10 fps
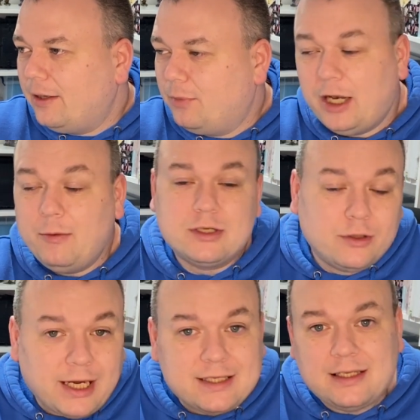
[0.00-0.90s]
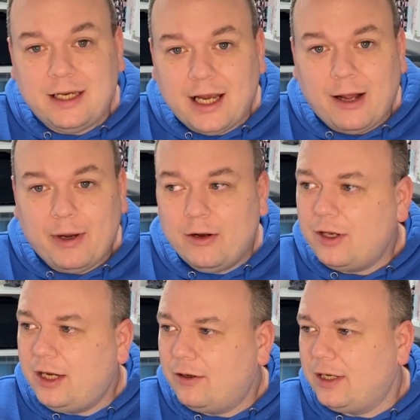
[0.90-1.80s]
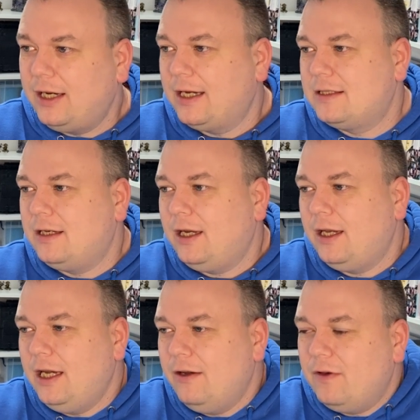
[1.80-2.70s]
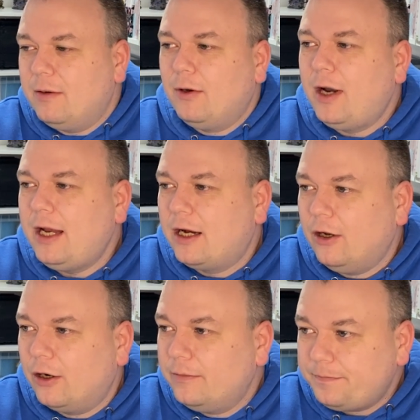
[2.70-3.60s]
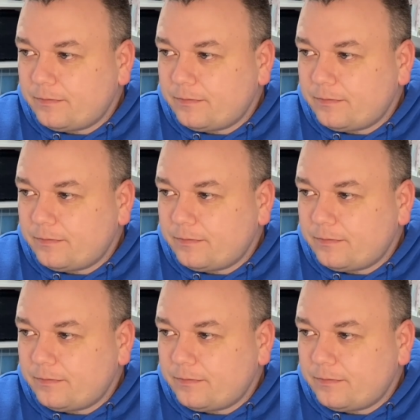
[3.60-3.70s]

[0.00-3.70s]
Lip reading: But anyway, so yesterday I went on here on yesterday evening about 9 o'clock,